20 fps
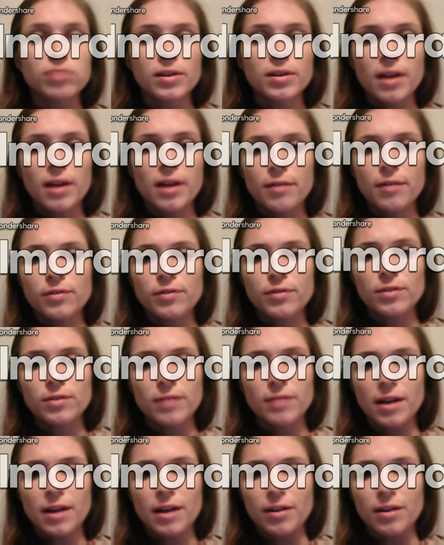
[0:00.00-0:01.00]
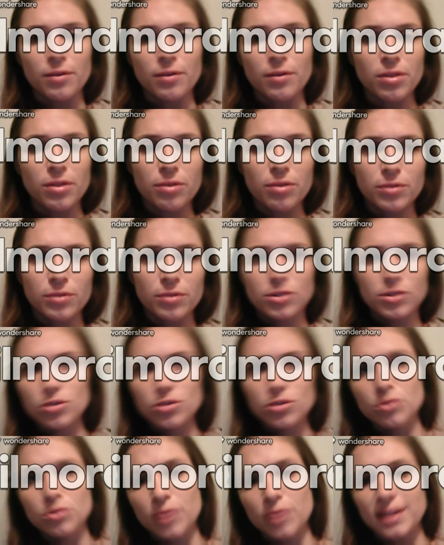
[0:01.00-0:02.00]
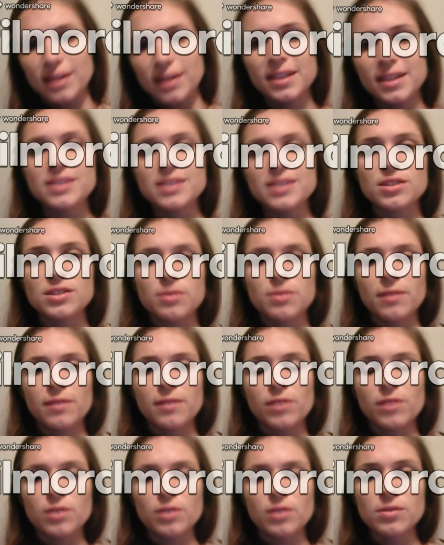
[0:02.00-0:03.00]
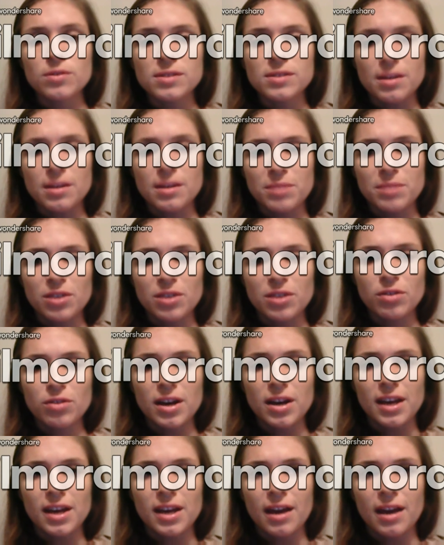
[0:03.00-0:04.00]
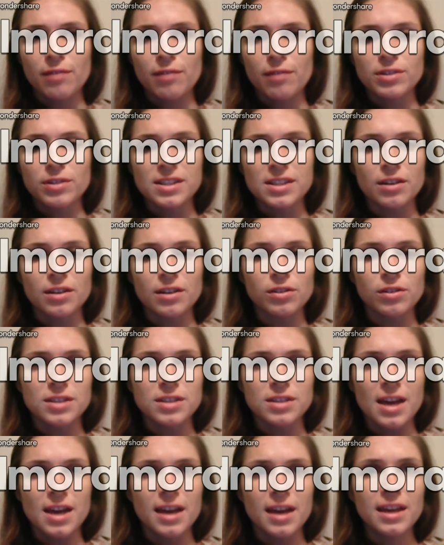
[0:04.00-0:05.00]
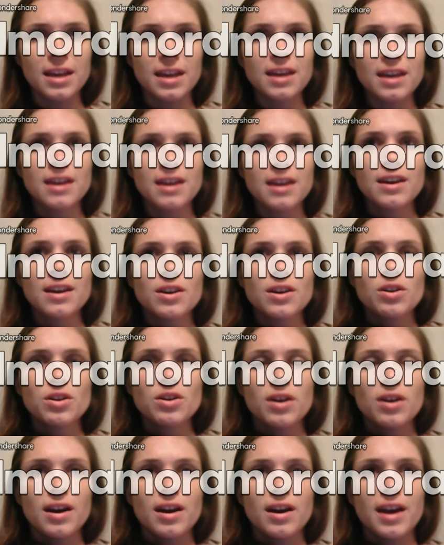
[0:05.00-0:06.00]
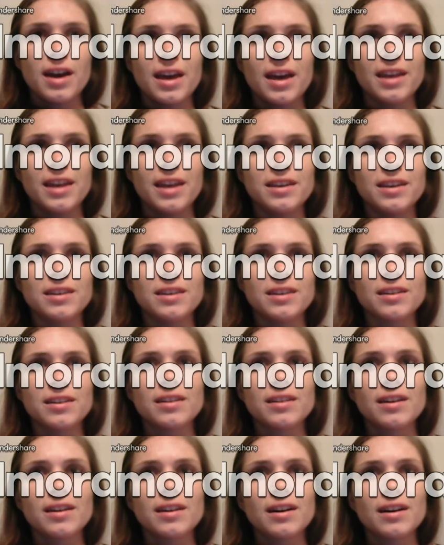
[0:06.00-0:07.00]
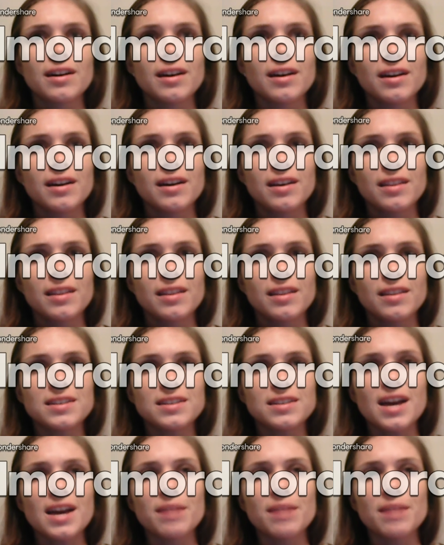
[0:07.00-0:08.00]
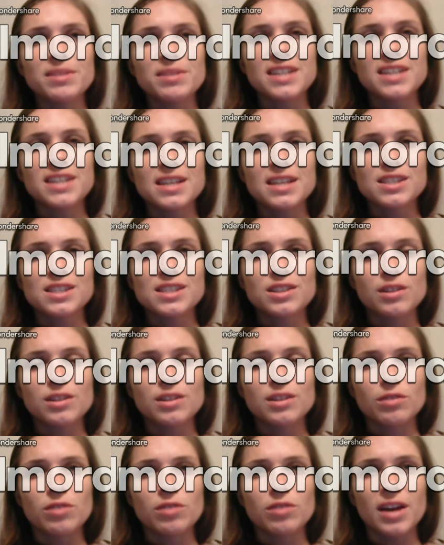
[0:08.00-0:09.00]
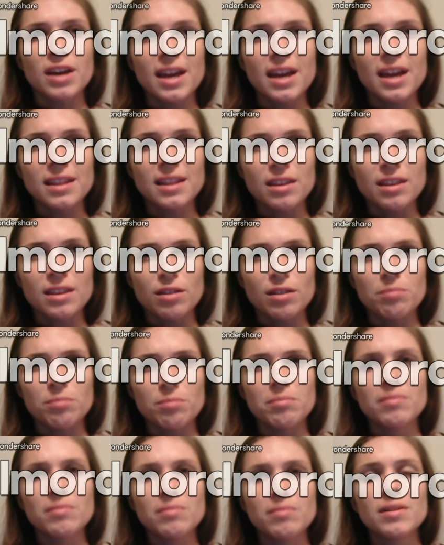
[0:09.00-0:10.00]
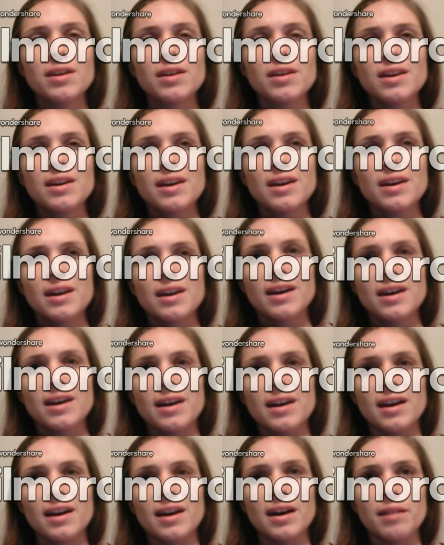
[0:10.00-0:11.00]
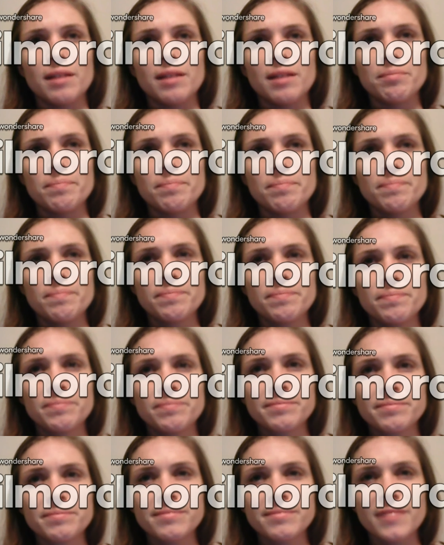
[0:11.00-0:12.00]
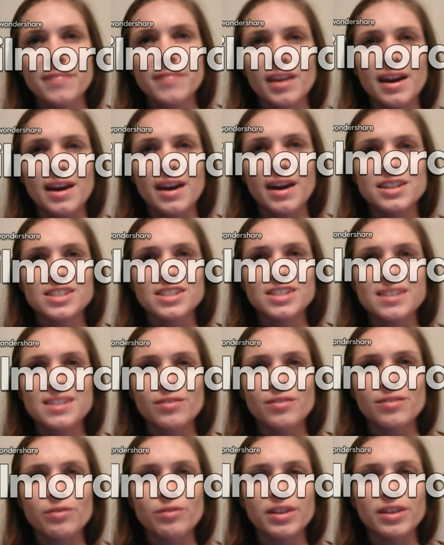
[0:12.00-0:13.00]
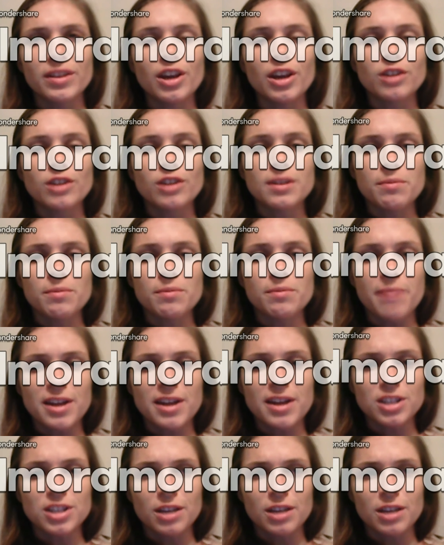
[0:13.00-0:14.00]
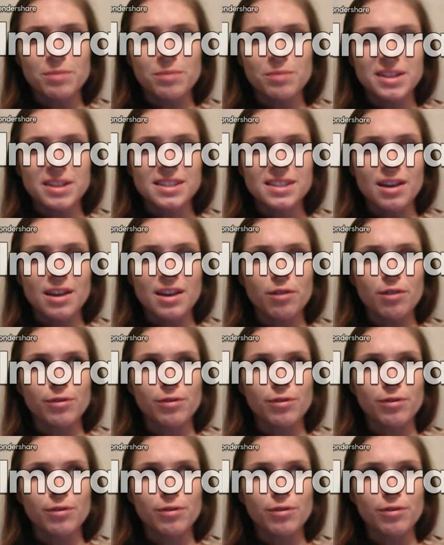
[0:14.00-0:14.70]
at least two of those I'd be creating every single day, and the time it takes to create them, I just have a really hard time imagining myself